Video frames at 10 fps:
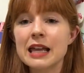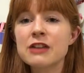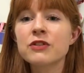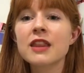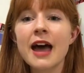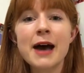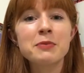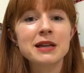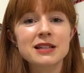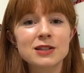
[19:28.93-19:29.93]
Even the
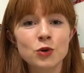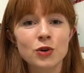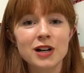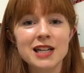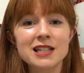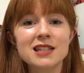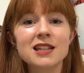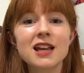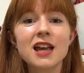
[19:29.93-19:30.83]
happiest stories